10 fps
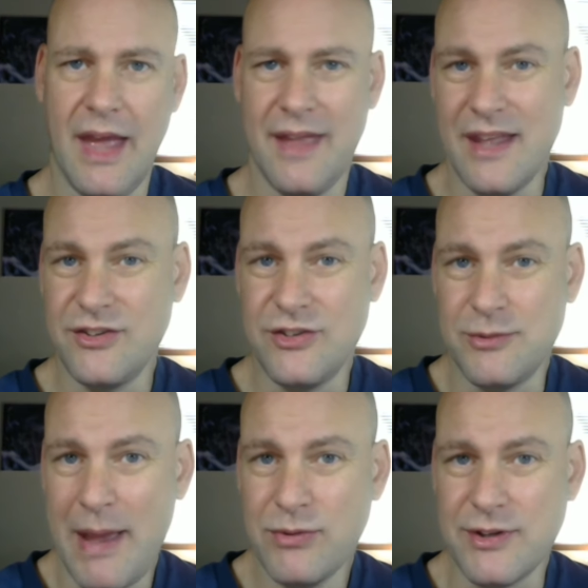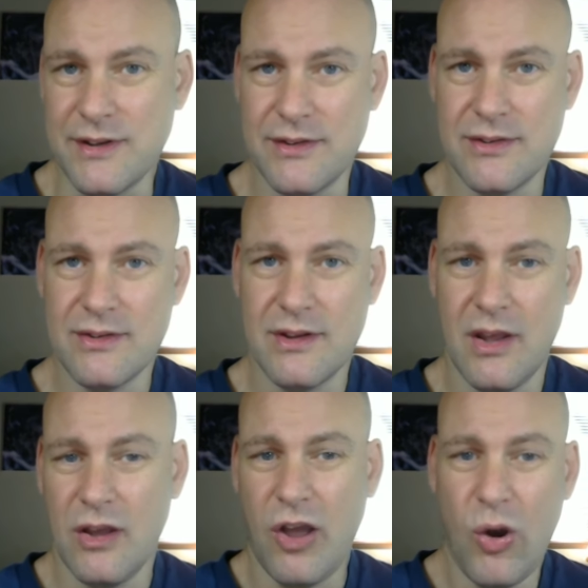And that's just mountains.
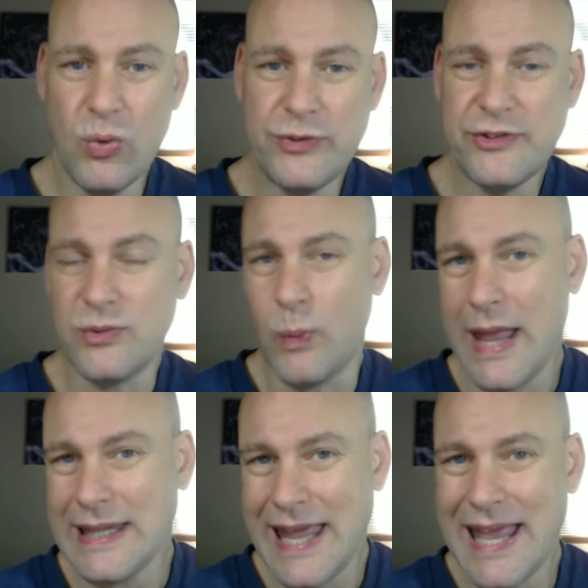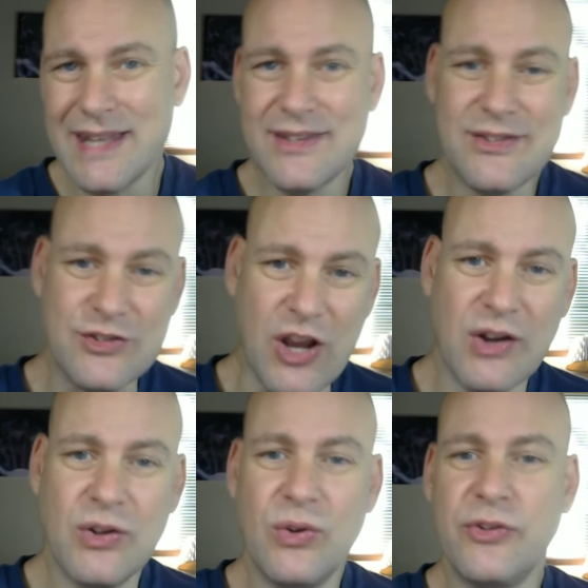Coasts, wetlands,
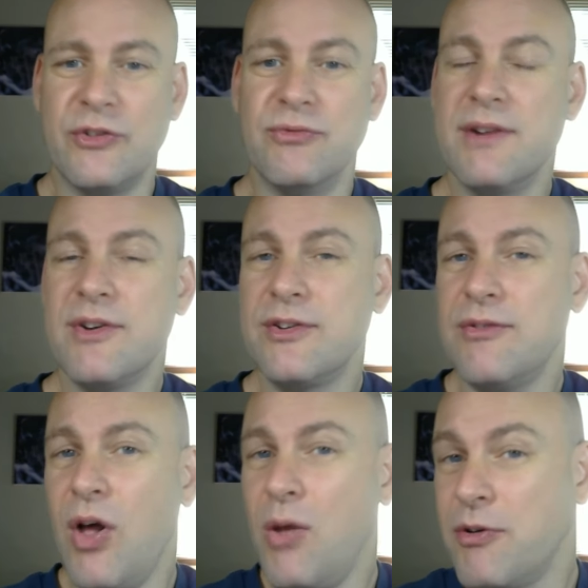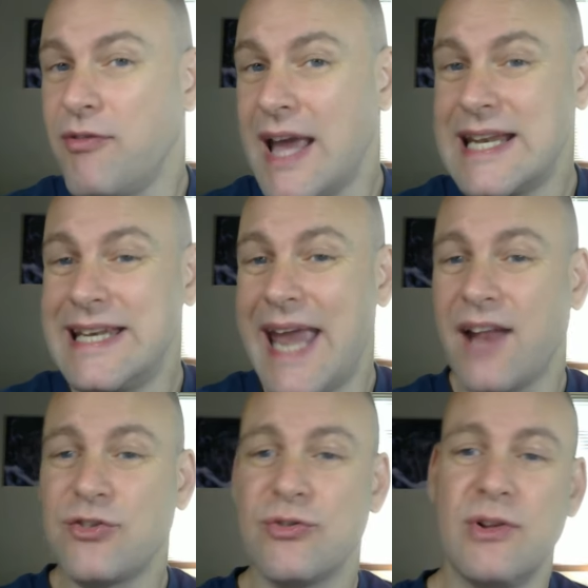jungles, and rivers have all provided
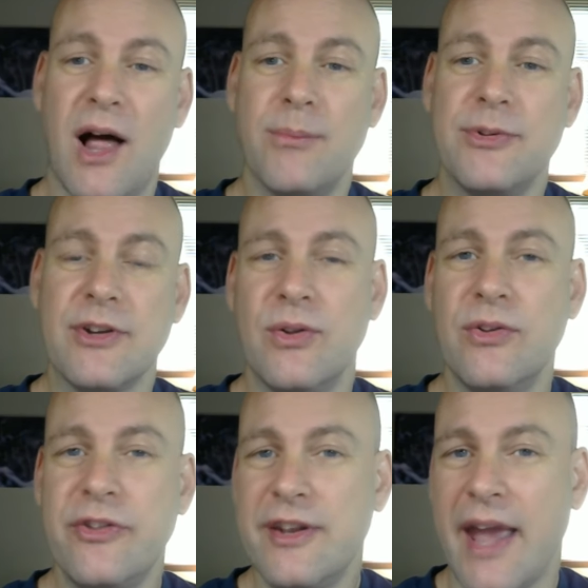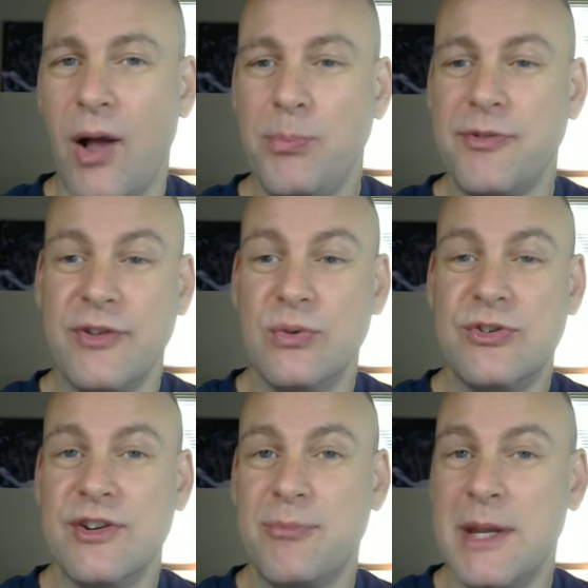natural obstacles that helped
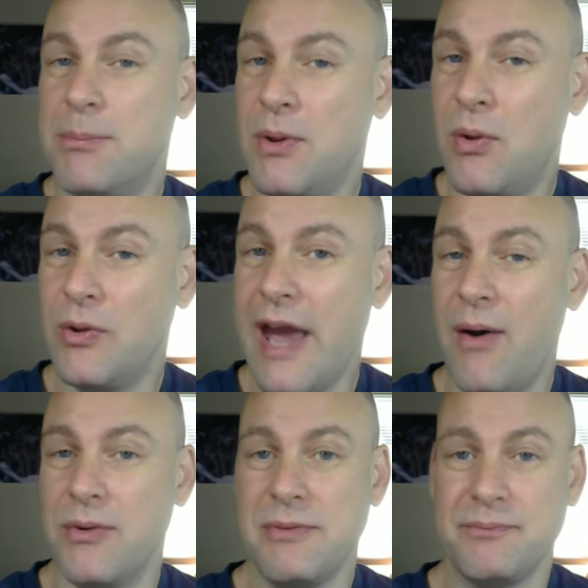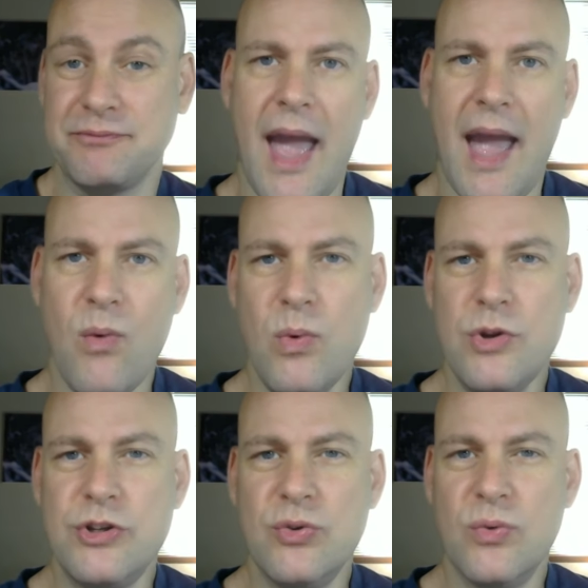fugitive people hold out. How
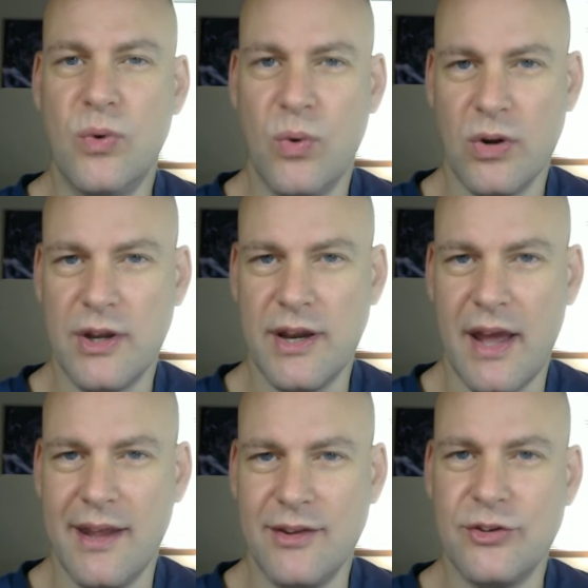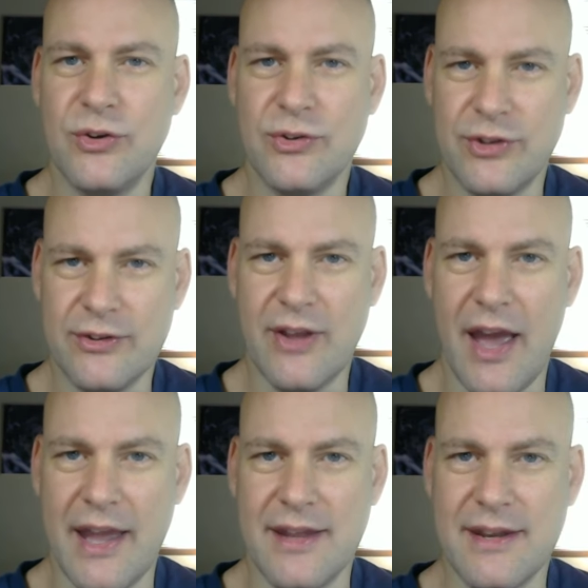would you organize your
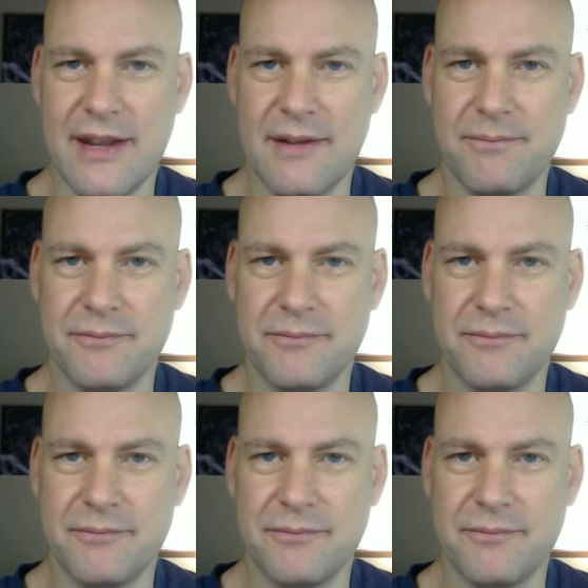society?